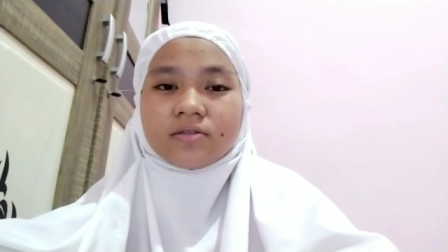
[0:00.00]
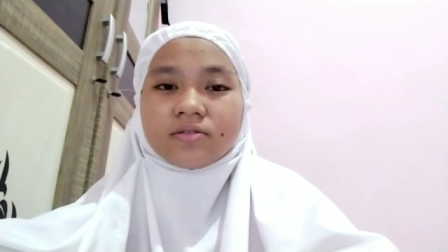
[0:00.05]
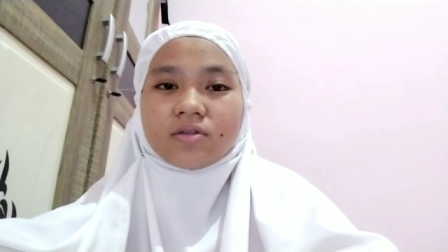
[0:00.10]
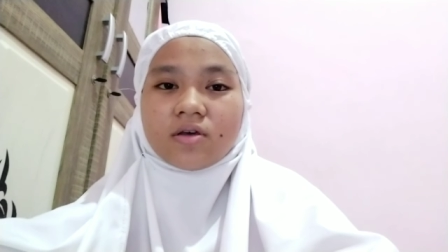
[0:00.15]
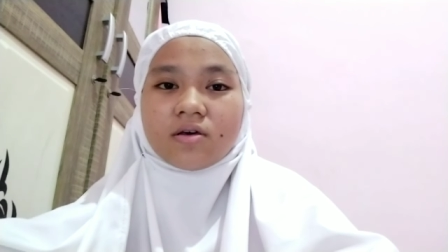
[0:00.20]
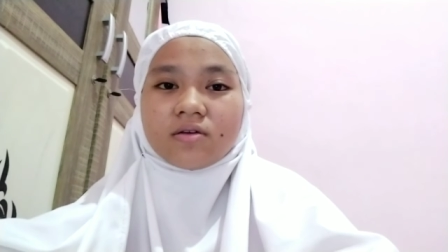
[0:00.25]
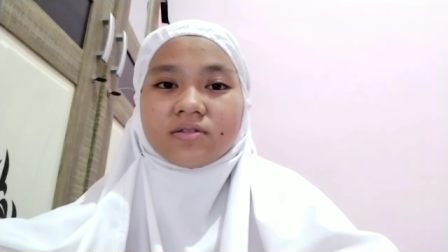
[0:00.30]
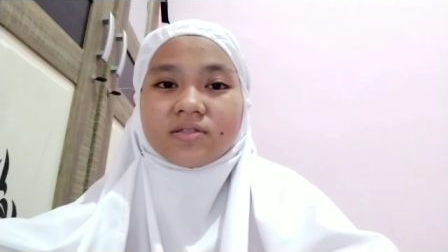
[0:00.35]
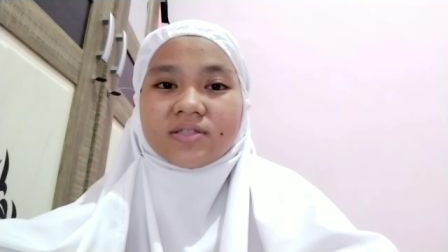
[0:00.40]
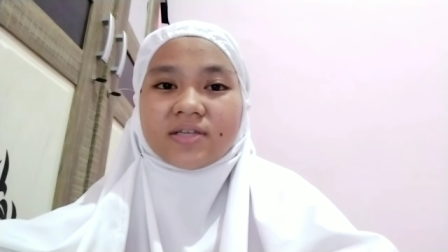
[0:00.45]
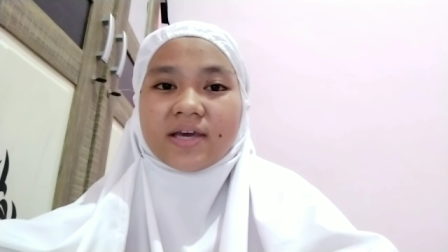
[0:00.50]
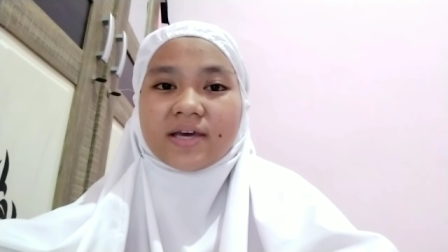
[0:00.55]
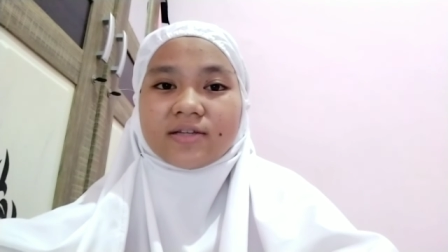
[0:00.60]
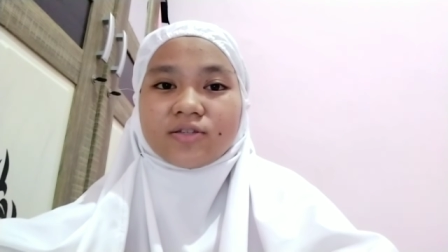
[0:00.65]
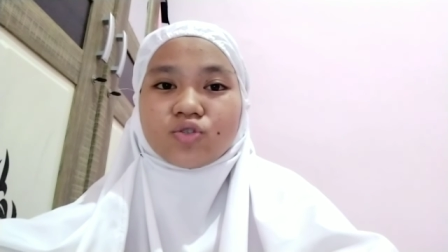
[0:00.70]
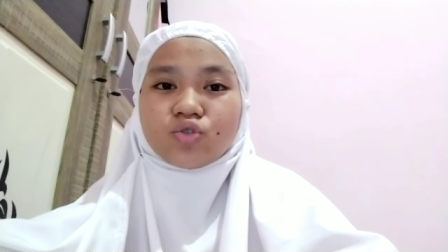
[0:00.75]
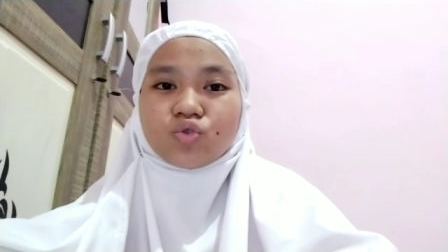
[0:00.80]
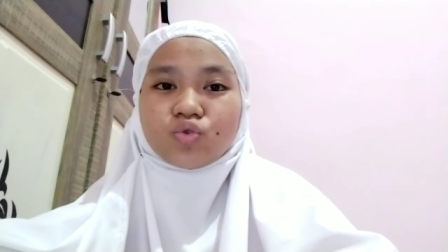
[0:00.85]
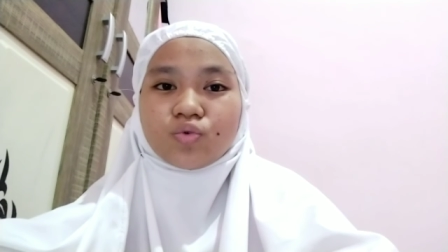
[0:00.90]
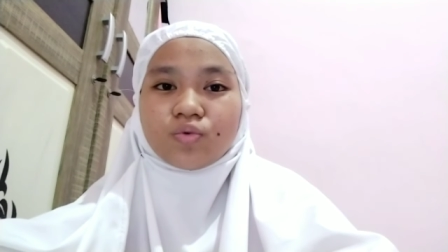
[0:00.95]
not
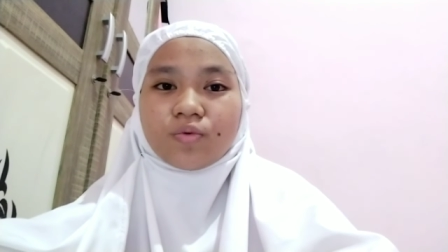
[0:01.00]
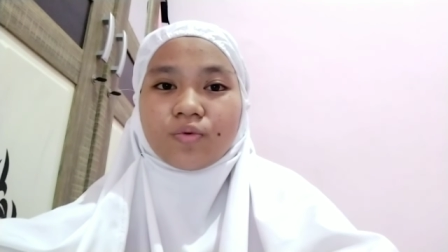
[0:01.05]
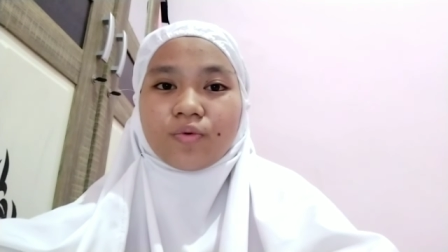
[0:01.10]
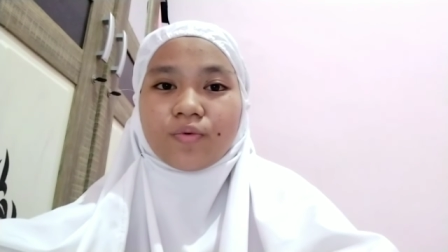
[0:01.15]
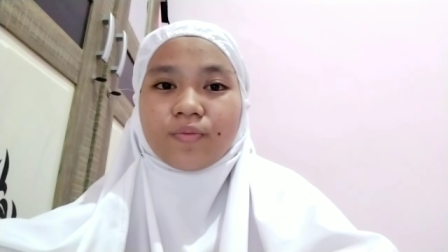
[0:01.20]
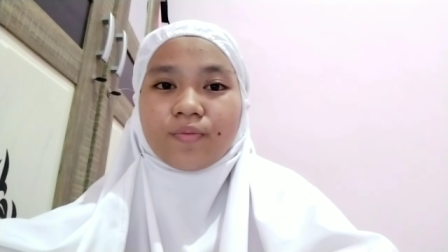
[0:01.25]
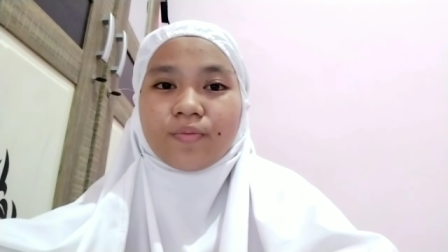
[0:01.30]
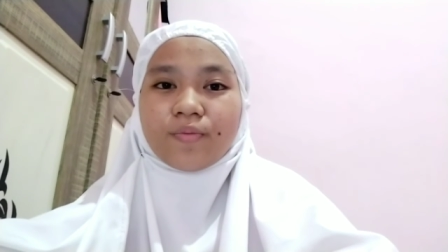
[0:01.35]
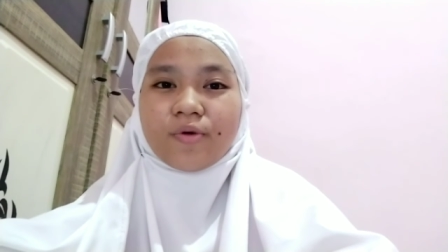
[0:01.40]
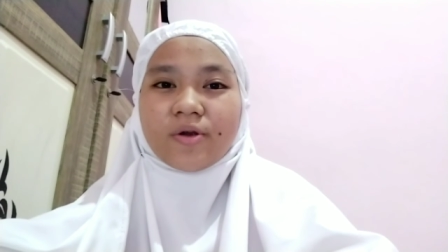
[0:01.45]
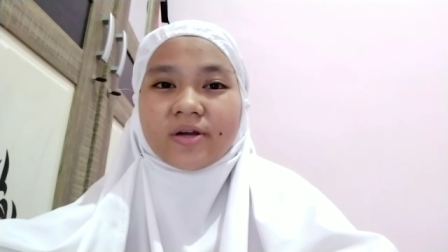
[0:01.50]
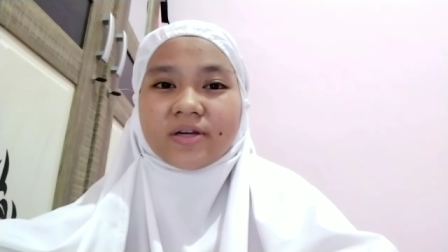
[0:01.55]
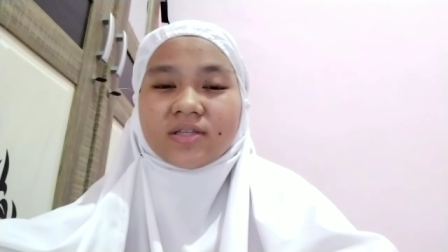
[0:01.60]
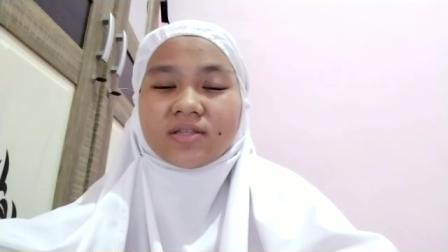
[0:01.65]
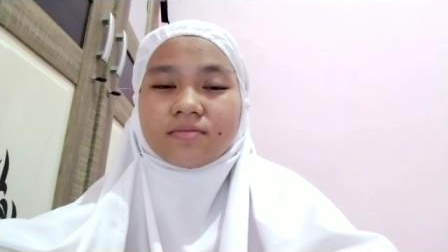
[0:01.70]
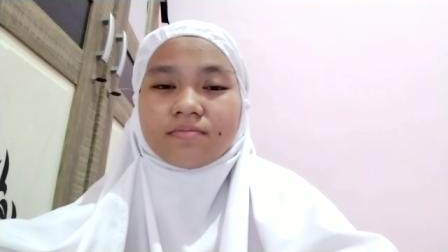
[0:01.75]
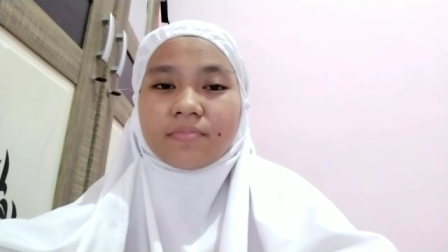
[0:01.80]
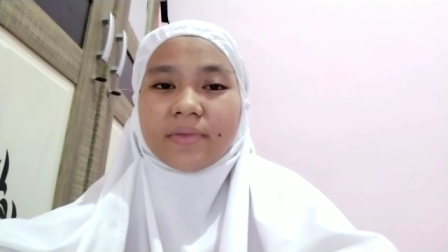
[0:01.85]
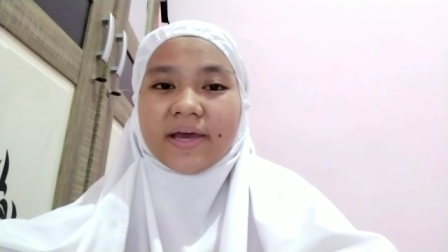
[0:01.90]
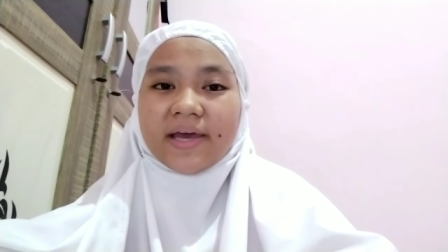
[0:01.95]
get too
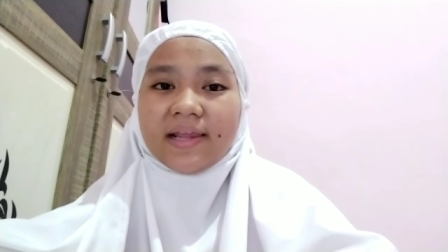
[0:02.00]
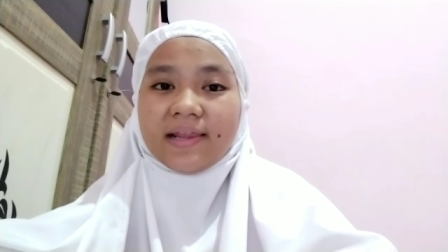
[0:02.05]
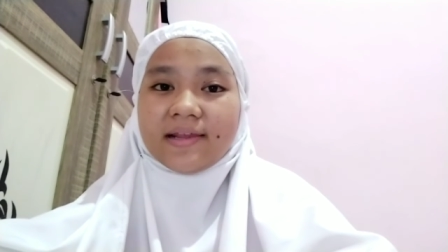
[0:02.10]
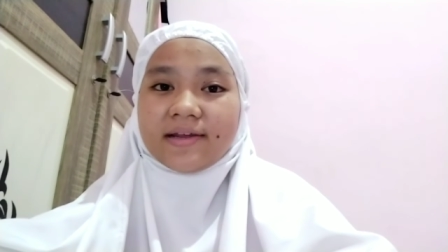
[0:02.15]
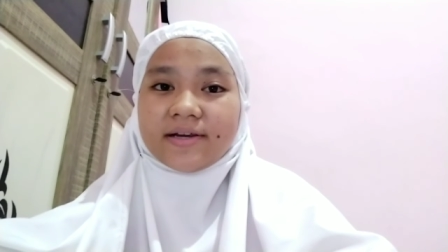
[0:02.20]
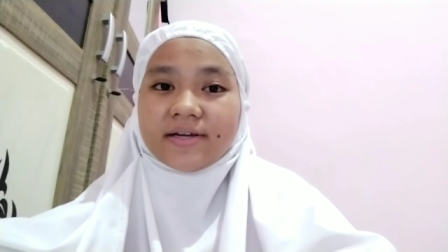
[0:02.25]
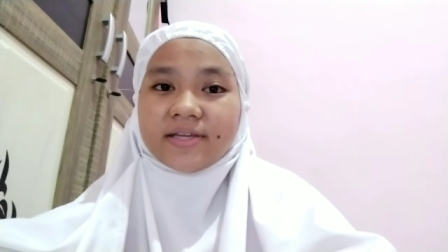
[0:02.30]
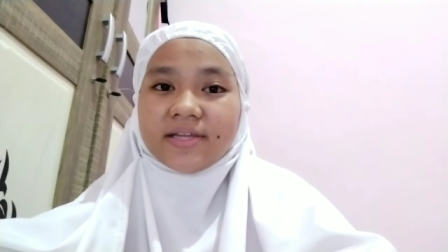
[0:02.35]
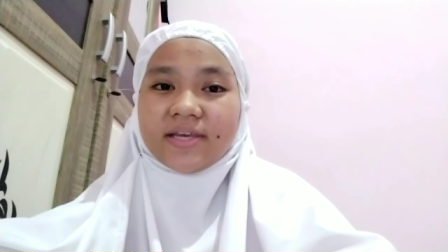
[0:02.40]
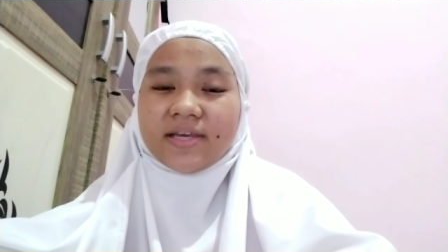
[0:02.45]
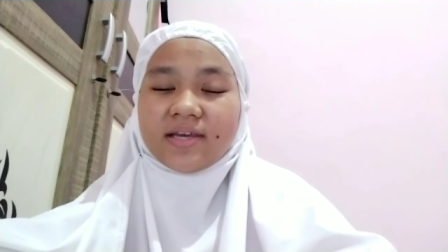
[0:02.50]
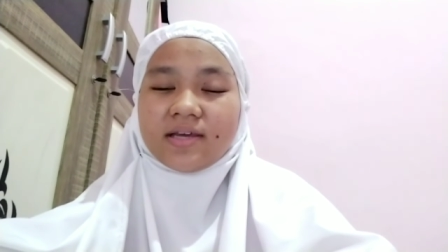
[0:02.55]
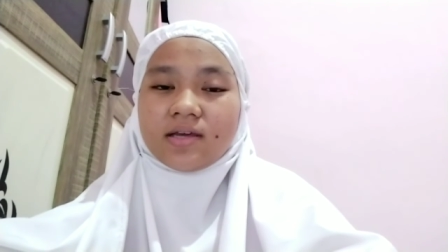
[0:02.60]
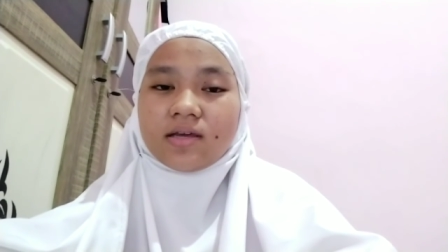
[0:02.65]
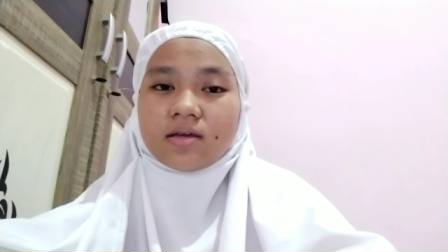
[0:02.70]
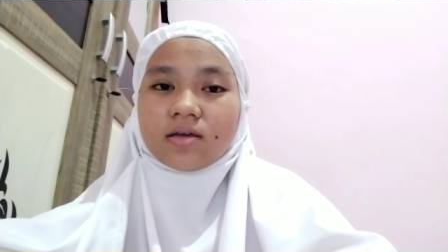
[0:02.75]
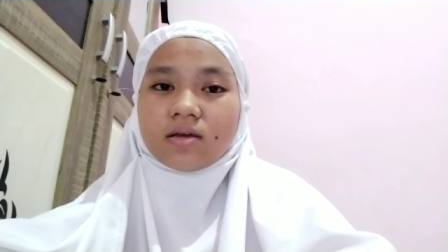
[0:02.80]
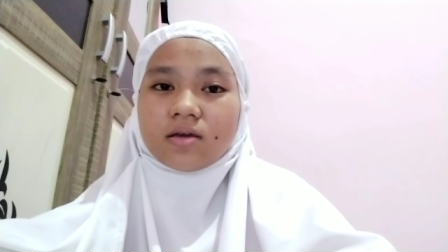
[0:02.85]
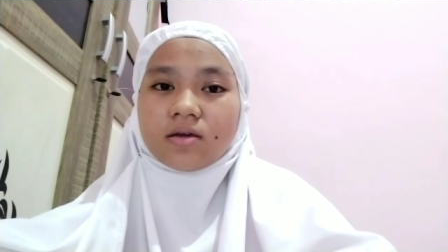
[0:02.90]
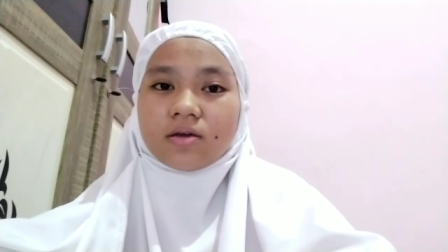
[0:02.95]
bored by
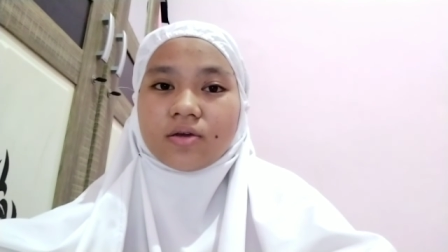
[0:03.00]
learning